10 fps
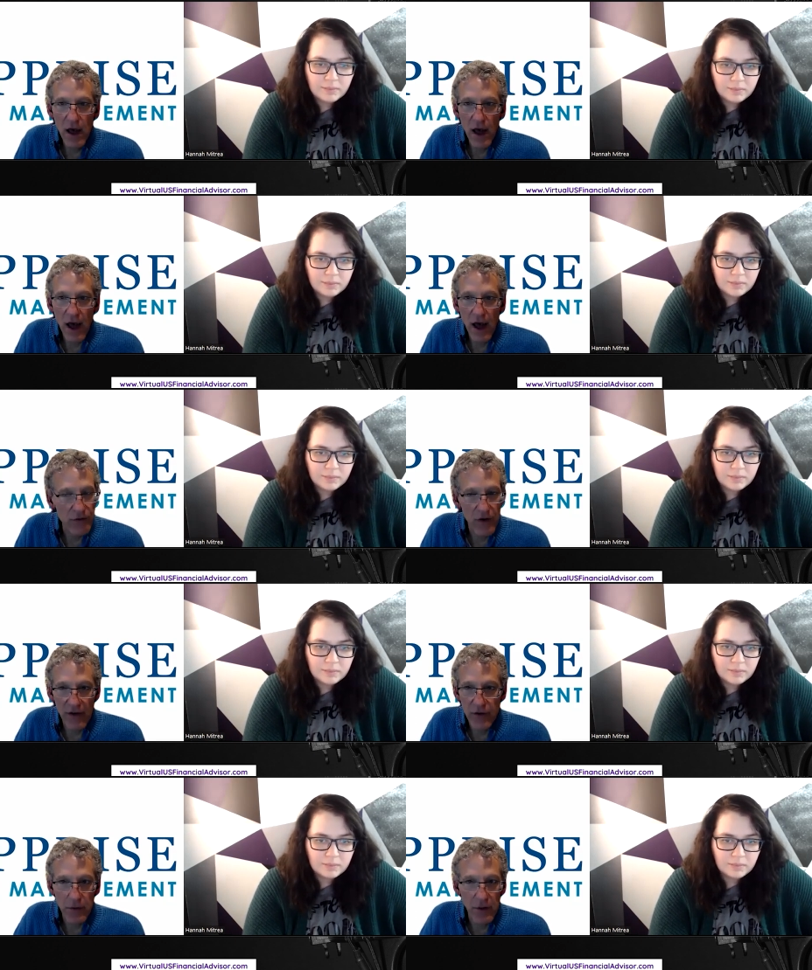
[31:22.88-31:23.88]
Speaker 1: I also
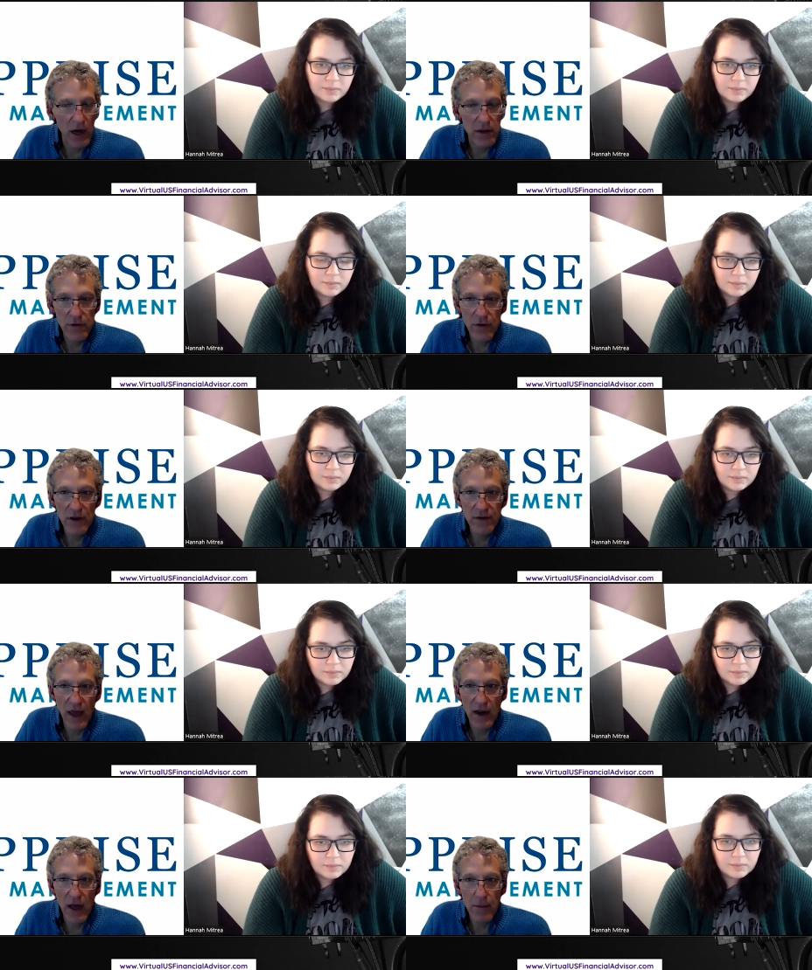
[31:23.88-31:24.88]
have a blog that you can
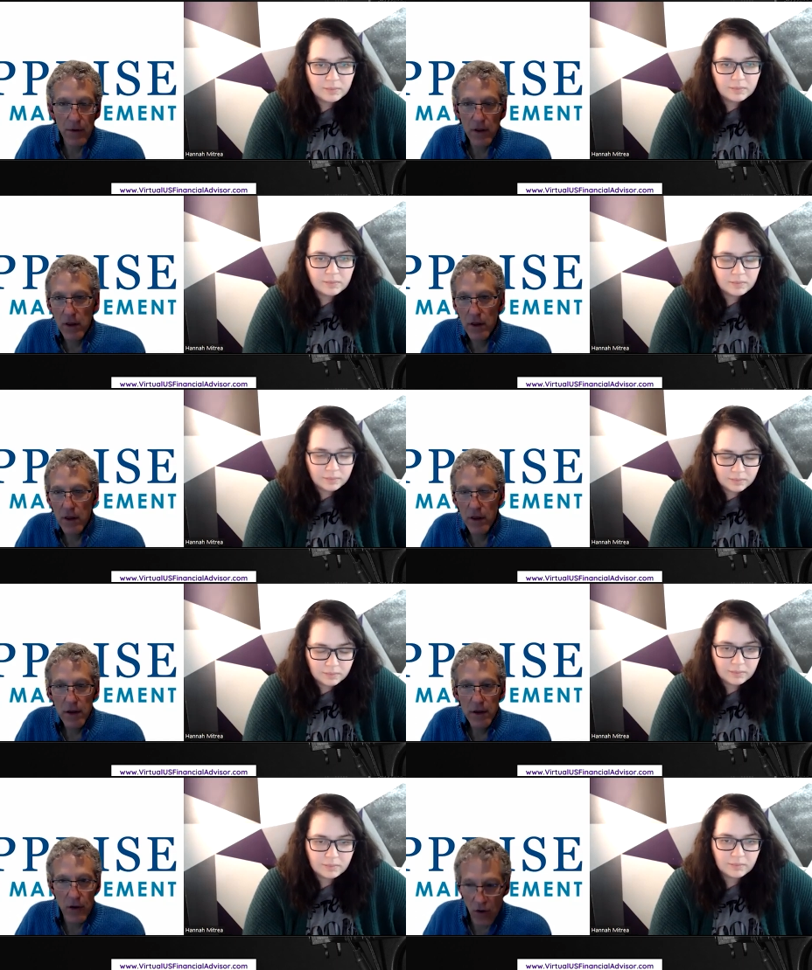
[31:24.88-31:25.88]
sign up.
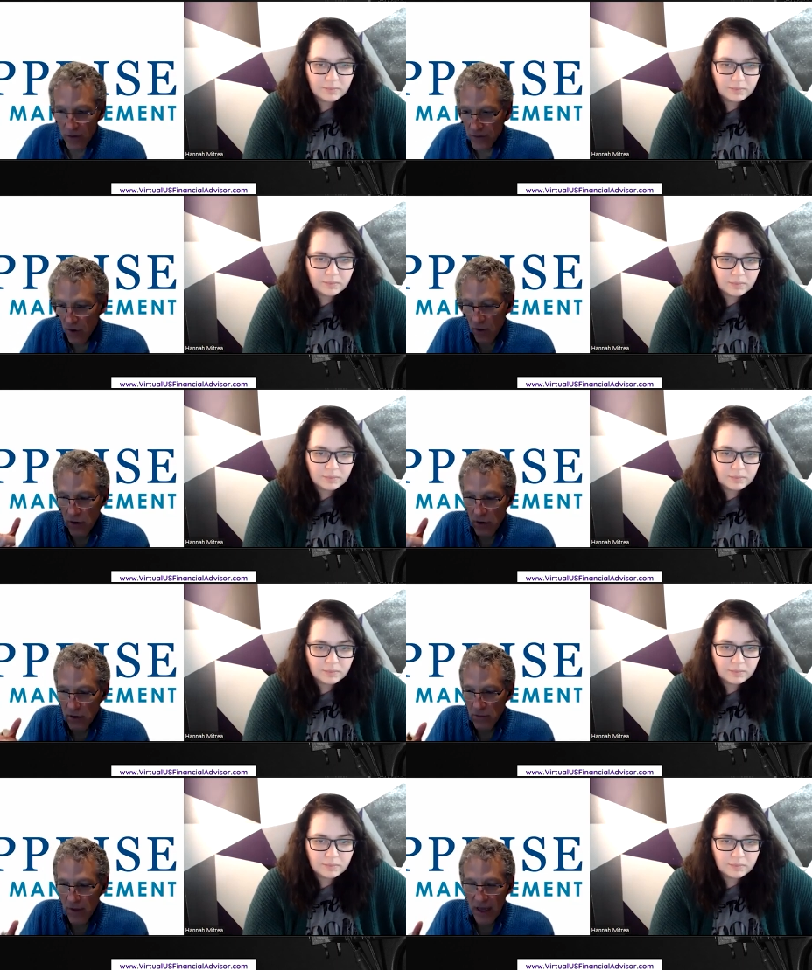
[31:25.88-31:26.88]
You can also go
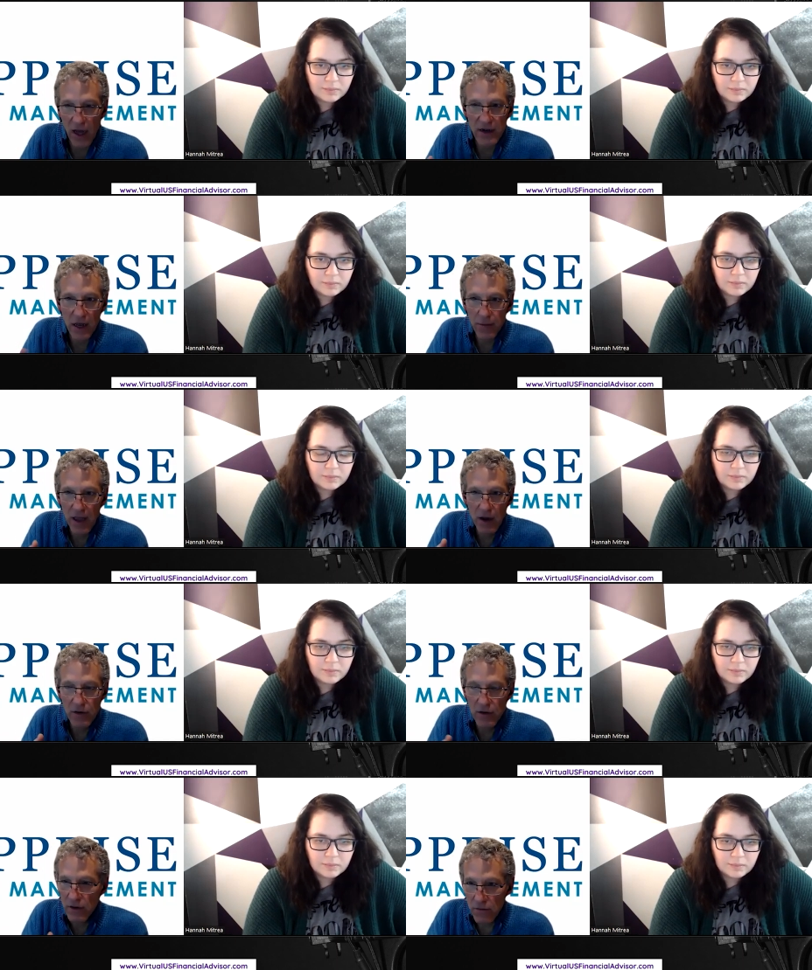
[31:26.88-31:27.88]
to my contact
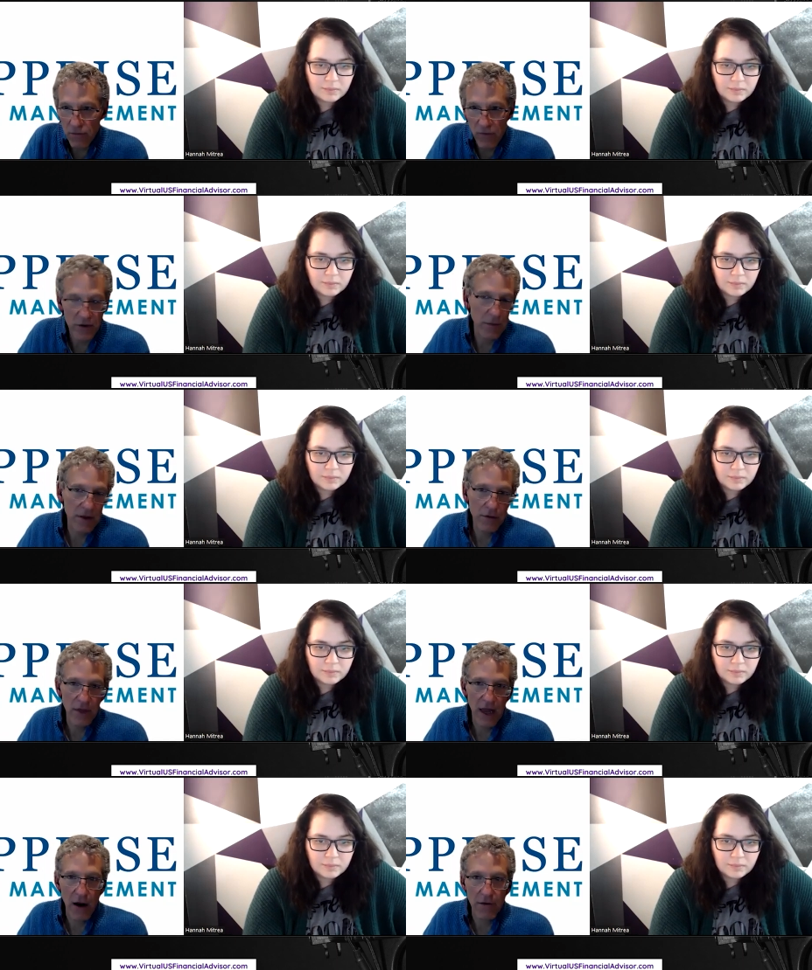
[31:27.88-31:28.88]
page and reach me through
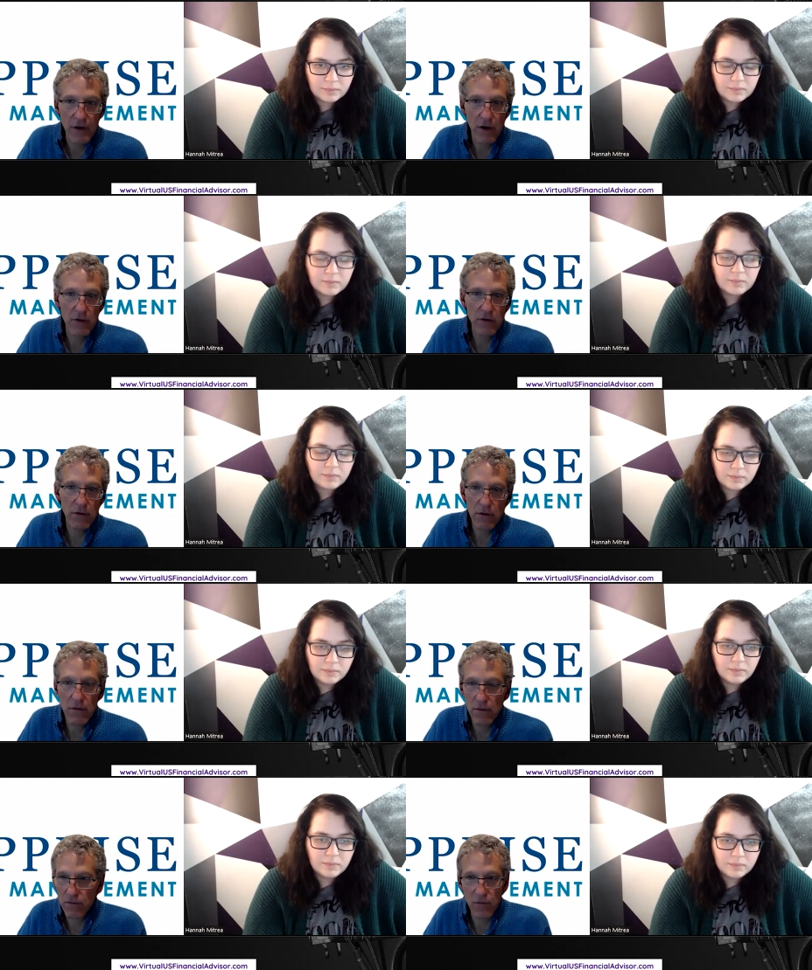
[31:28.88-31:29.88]
there. If you don't
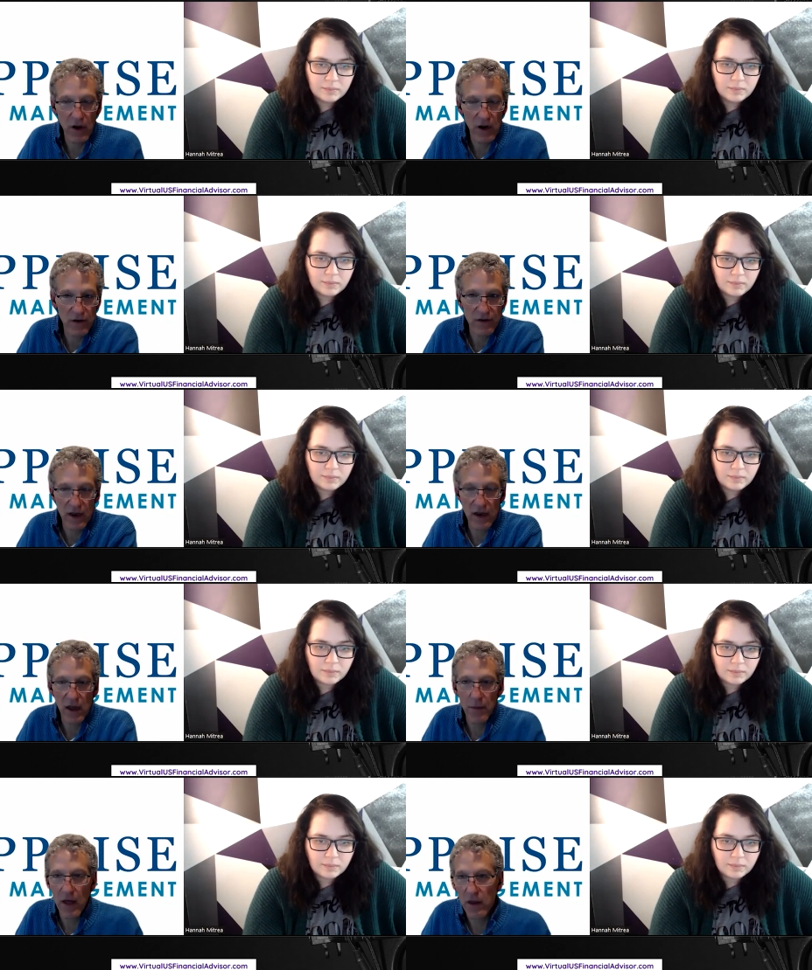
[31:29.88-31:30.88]
want to just send an
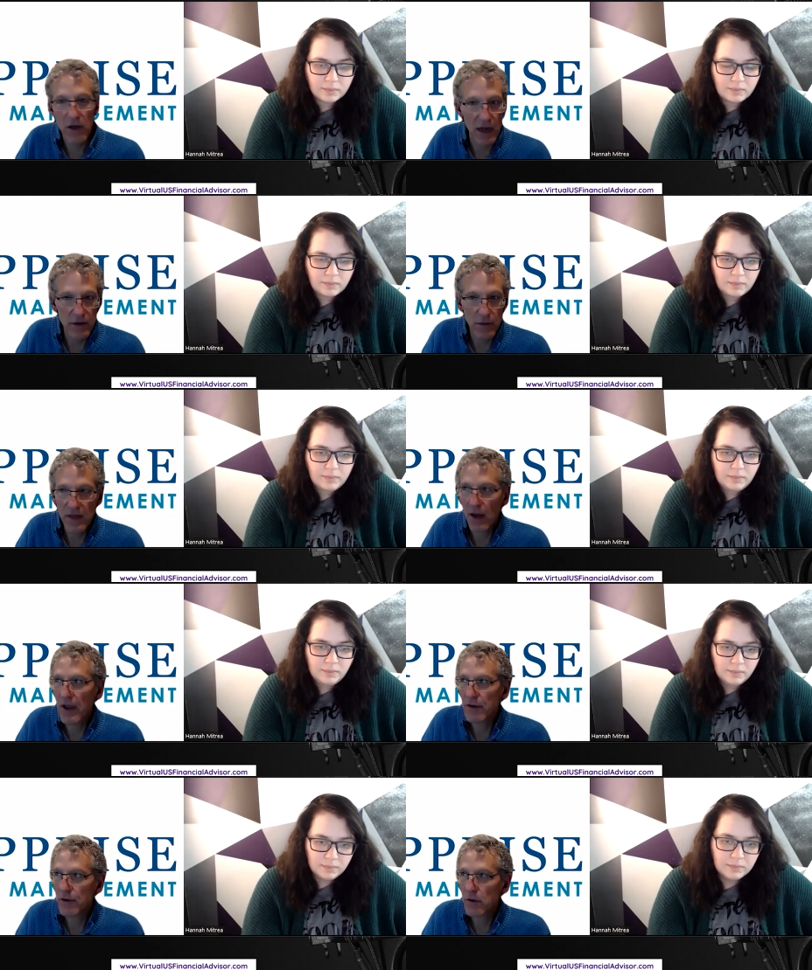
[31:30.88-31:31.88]
email, it'll get to me that
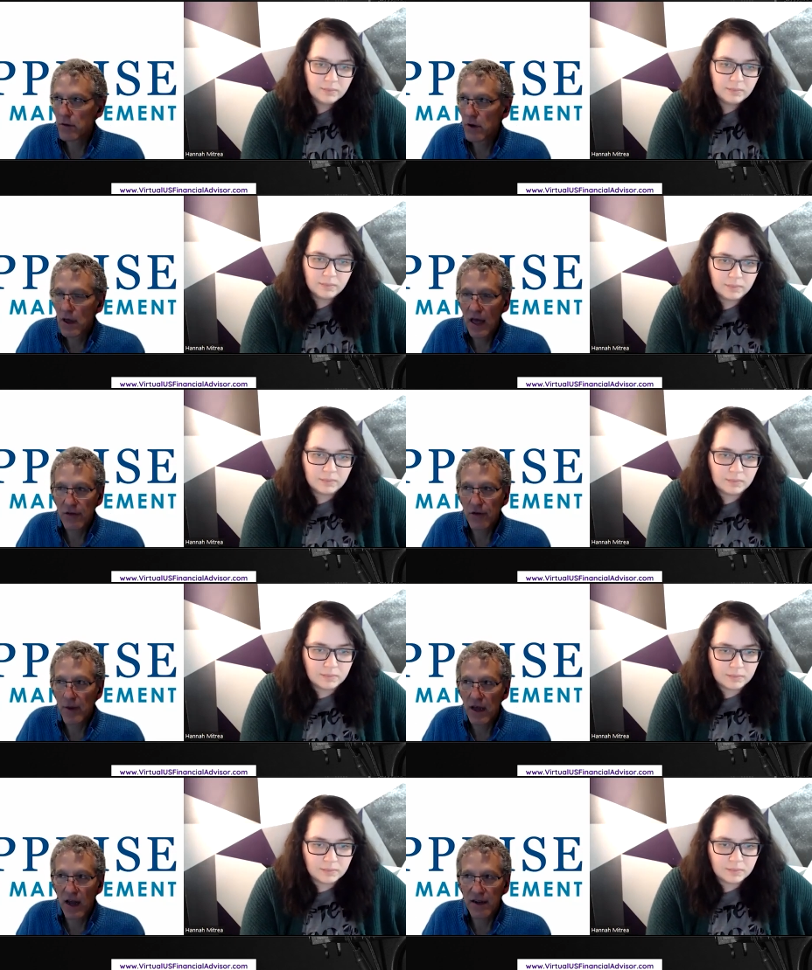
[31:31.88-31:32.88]
way too. That's all
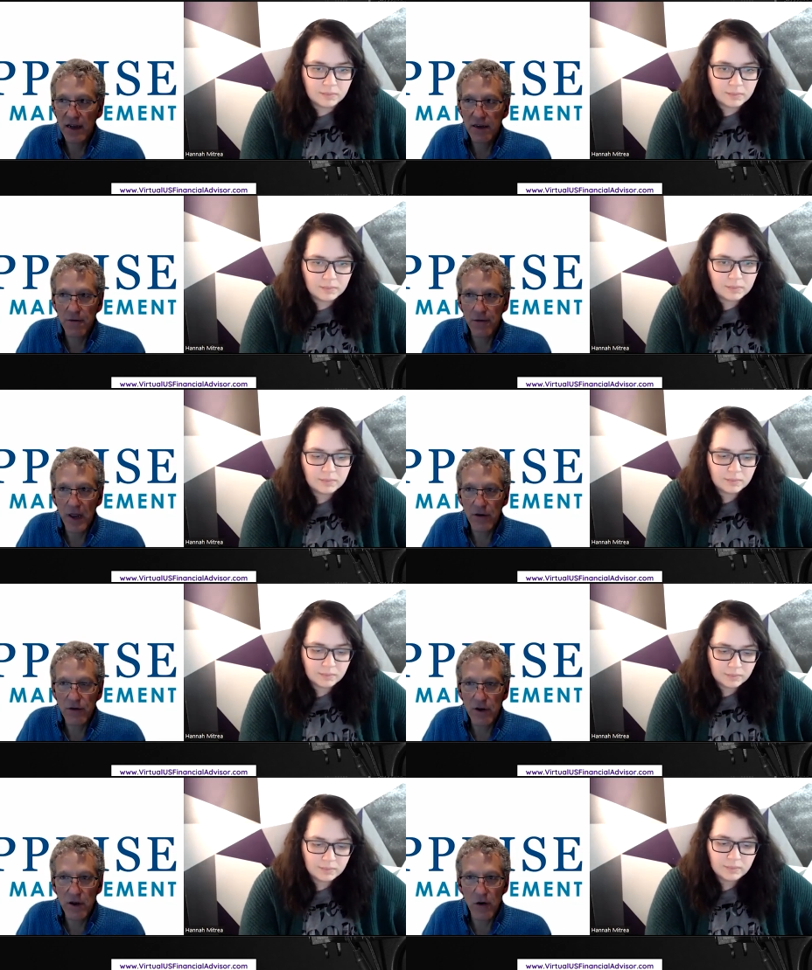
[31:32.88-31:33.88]
my contact
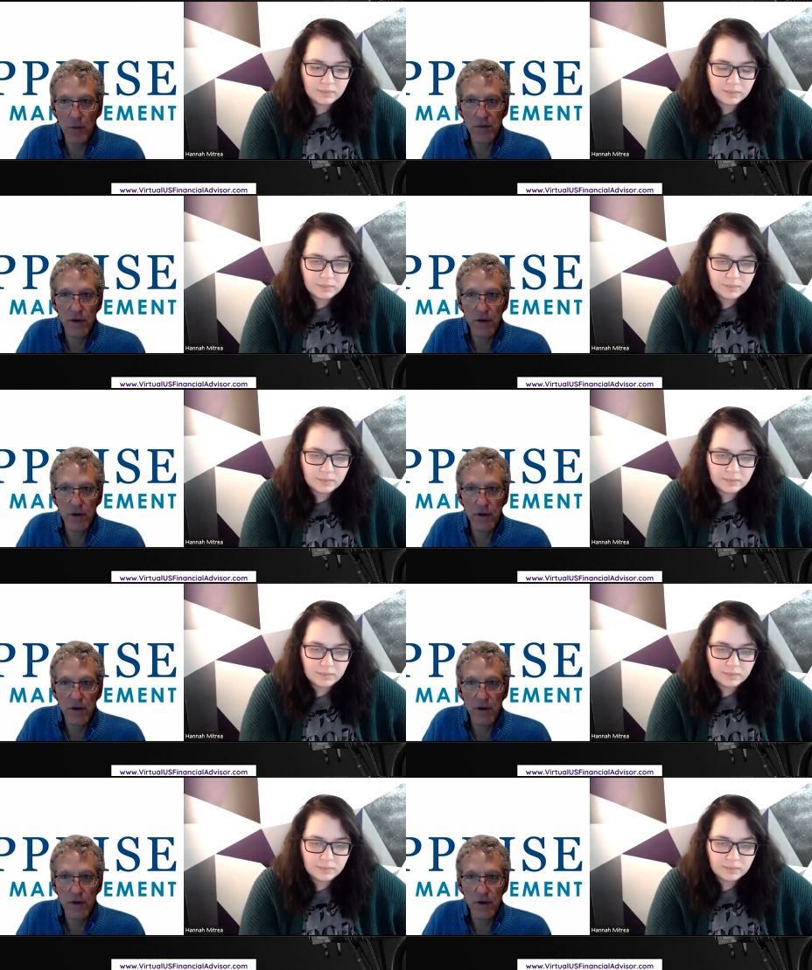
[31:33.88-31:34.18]
information. In terms